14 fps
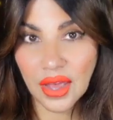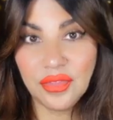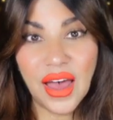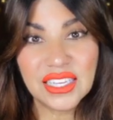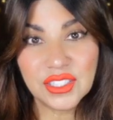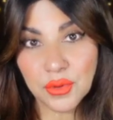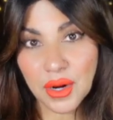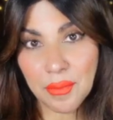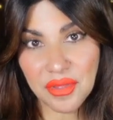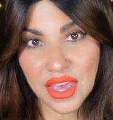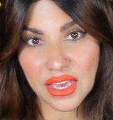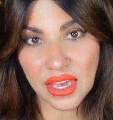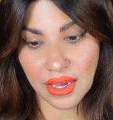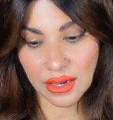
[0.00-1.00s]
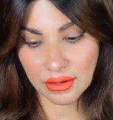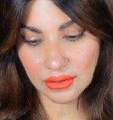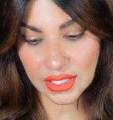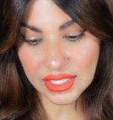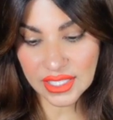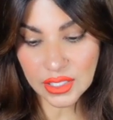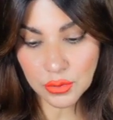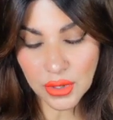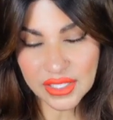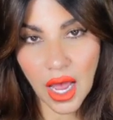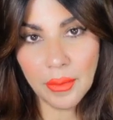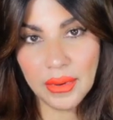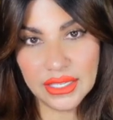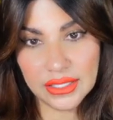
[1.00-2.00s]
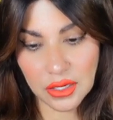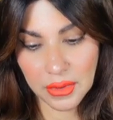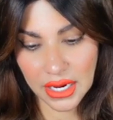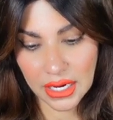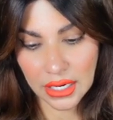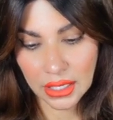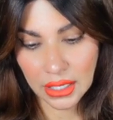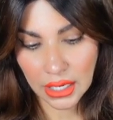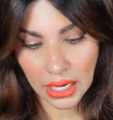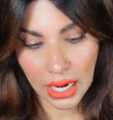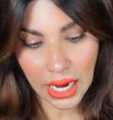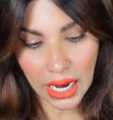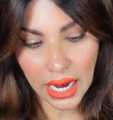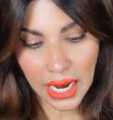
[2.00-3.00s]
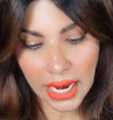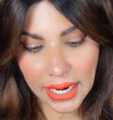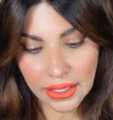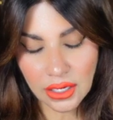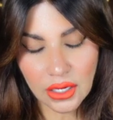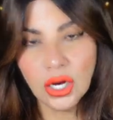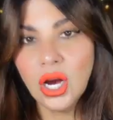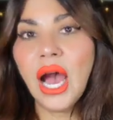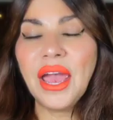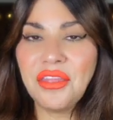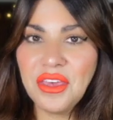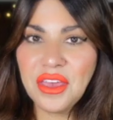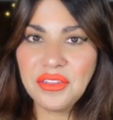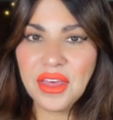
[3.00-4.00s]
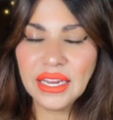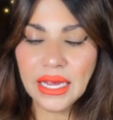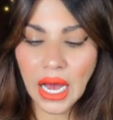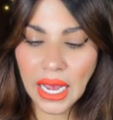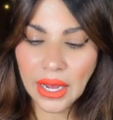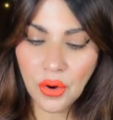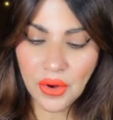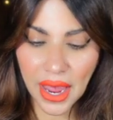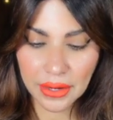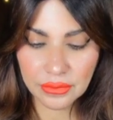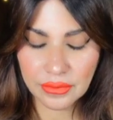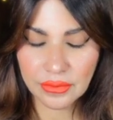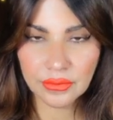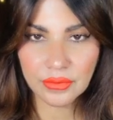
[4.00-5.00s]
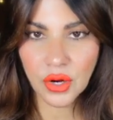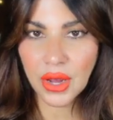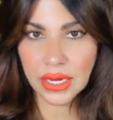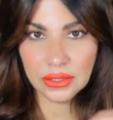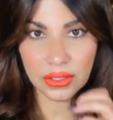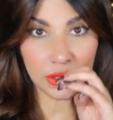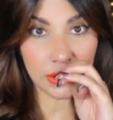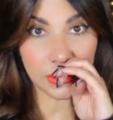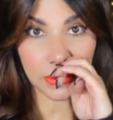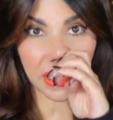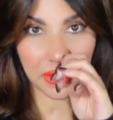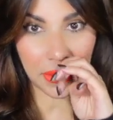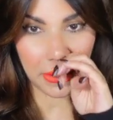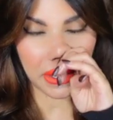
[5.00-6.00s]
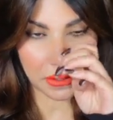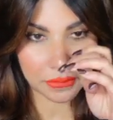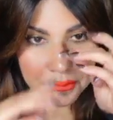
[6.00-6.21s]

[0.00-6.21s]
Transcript: That's what I'm thinking. This is what's coming to me. And I think that okay, so this is what I think.